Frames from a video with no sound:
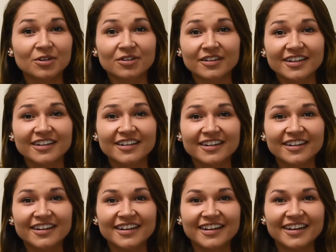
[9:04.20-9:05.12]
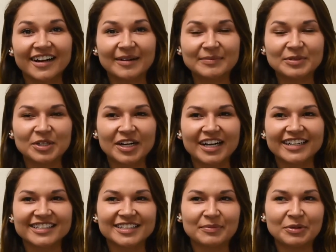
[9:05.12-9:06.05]
career. I'm
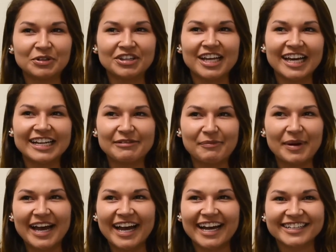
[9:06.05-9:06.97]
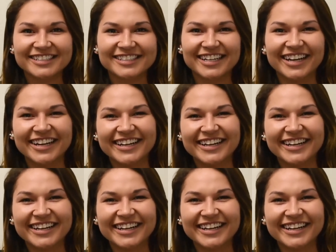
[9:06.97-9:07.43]
trying to put that in the past,